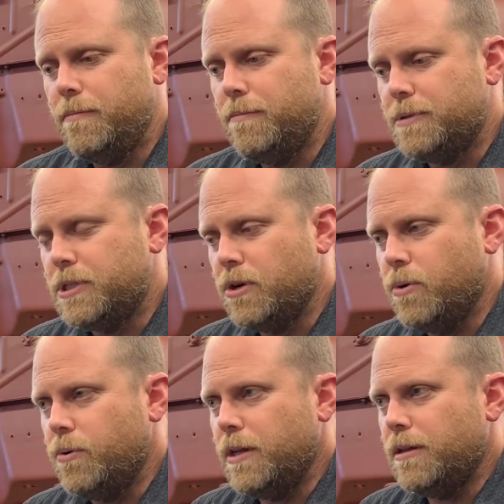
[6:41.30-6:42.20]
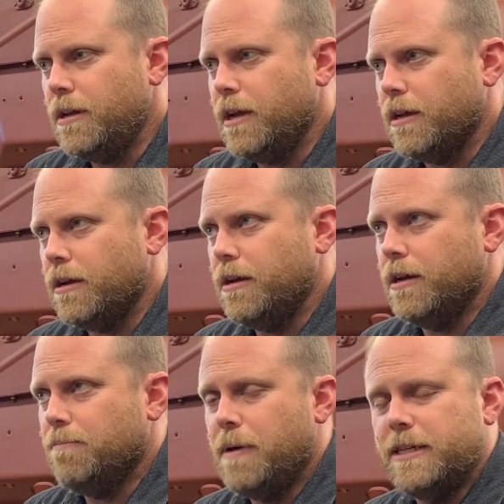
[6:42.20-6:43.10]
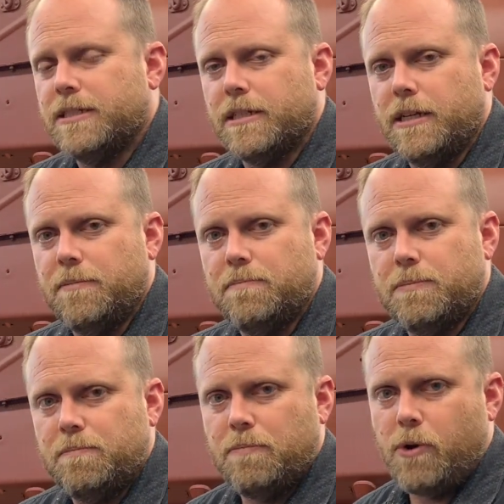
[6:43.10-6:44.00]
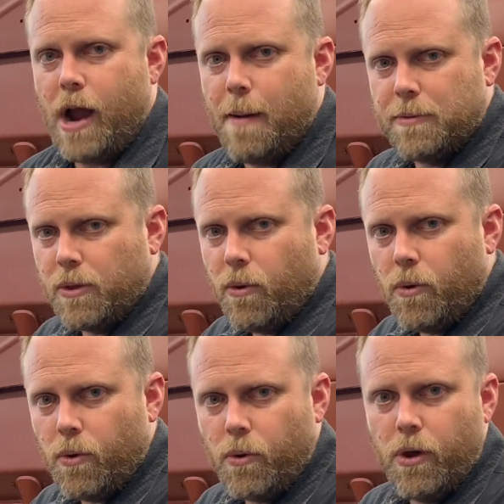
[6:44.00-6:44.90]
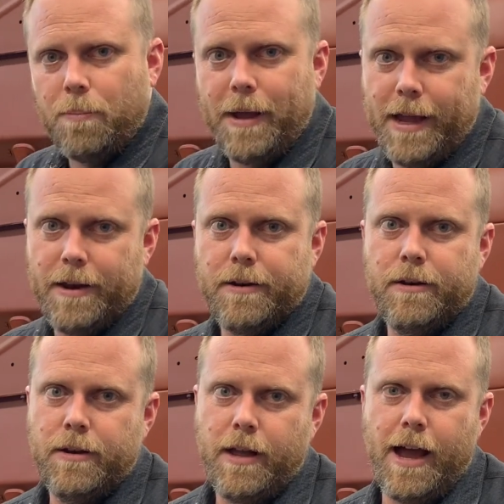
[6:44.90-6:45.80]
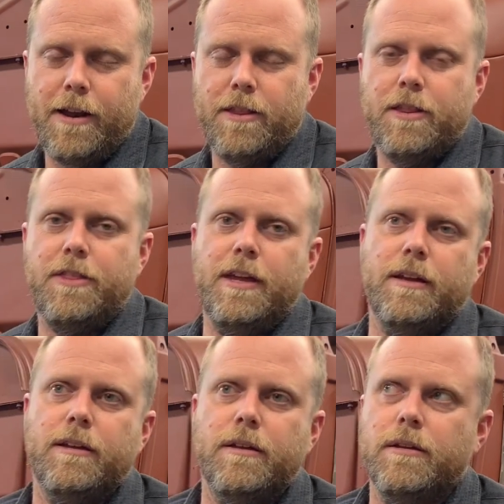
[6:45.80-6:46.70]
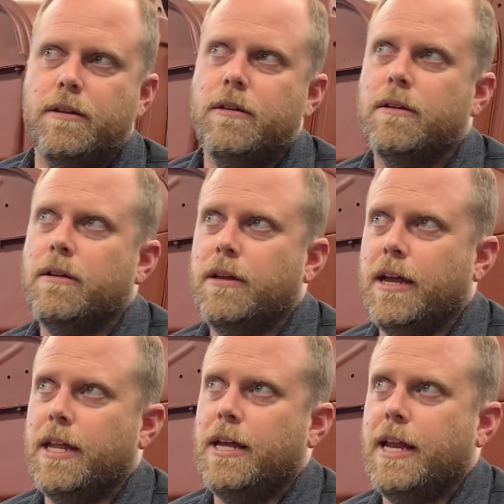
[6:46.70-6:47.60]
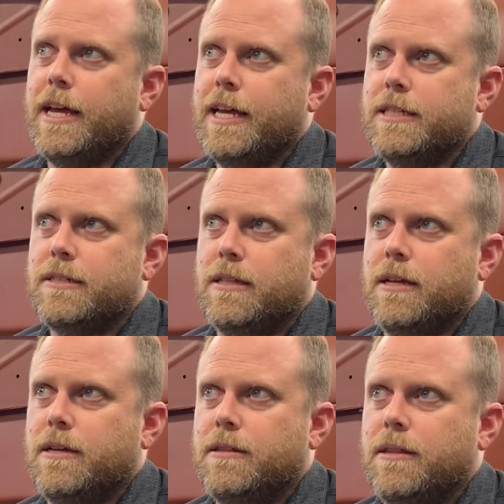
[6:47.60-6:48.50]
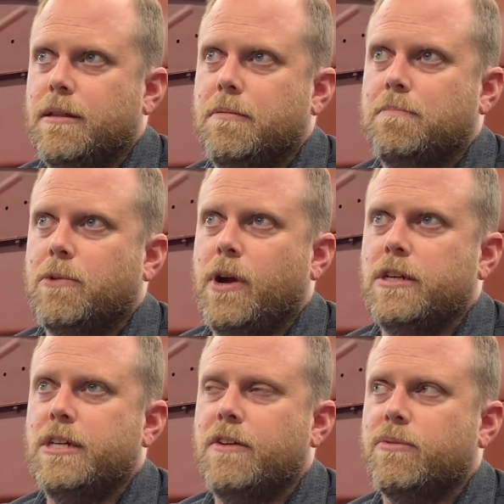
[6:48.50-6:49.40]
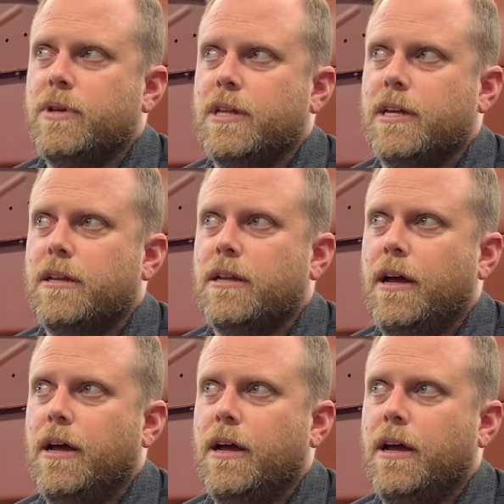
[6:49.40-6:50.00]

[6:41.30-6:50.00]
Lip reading: So it could have basically crapped the whole oil pan out of the thing, and I guess the crankshaft with it,